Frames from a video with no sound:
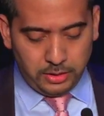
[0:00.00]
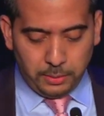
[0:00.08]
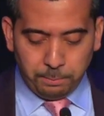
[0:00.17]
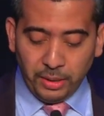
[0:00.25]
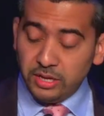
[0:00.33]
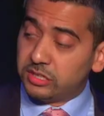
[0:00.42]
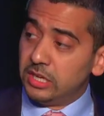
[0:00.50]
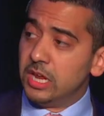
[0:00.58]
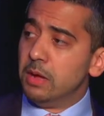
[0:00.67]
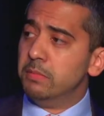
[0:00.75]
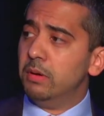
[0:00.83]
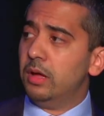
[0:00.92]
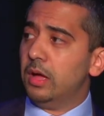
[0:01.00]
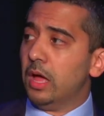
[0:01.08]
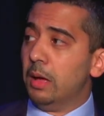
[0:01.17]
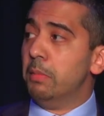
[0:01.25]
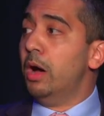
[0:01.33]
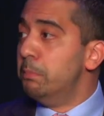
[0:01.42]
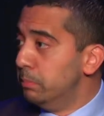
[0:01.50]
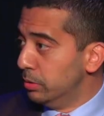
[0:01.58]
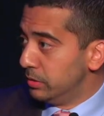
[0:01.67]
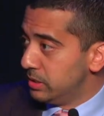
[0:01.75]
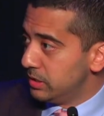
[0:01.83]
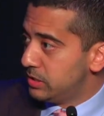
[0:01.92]
Personally, I'm
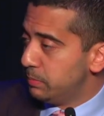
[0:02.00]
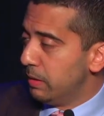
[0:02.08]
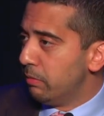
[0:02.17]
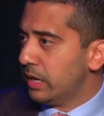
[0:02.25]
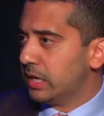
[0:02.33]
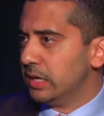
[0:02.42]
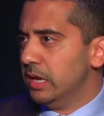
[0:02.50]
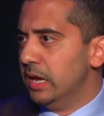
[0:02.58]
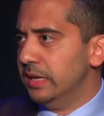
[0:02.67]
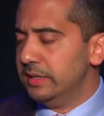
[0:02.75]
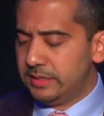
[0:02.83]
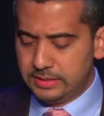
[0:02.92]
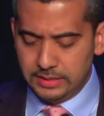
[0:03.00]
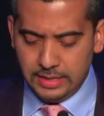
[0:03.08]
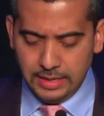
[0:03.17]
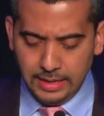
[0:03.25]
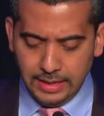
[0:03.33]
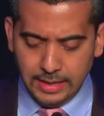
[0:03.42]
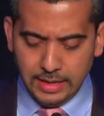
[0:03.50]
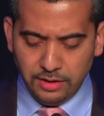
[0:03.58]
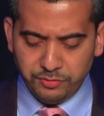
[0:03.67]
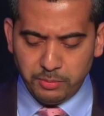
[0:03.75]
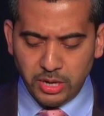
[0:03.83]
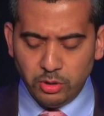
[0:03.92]
humbled to be recognized
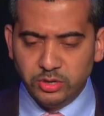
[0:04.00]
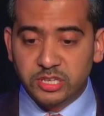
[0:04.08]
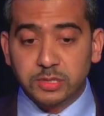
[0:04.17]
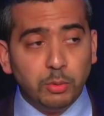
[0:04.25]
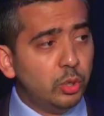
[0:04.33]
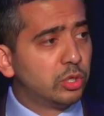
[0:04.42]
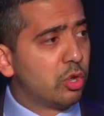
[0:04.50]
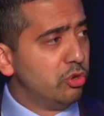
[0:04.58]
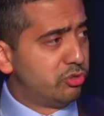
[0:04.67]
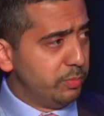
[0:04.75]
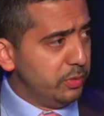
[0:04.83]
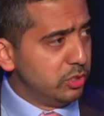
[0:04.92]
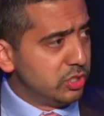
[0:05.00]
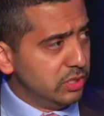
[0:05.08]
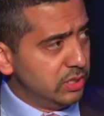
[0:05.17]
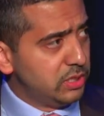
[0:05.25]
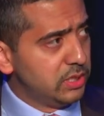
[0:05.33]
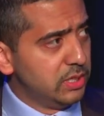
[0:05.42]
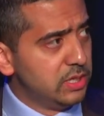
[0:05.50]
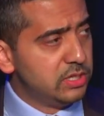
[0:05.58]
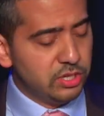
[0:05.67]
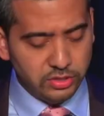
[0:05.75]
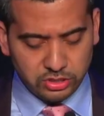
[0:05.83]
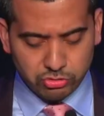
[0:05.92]
for my own small contributions
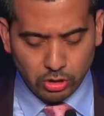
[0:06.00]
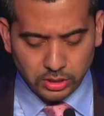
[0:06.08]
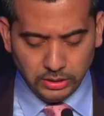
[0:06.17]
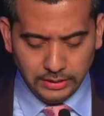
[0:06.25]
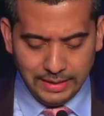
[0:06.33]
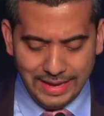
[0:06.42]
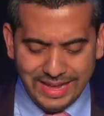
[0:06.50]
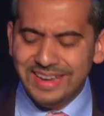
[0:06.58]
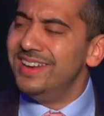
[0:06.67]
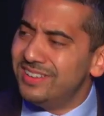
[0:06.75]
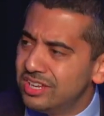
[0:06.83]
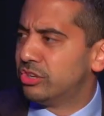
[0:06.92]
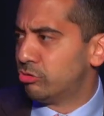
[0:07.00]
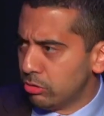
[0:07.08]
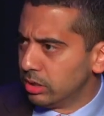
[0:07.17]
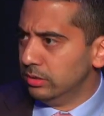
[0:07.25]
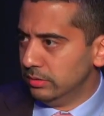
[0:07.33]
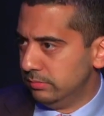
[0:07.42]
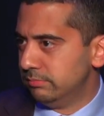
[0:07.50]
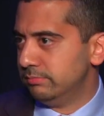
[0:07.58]
to the struggle. And it is a struggle.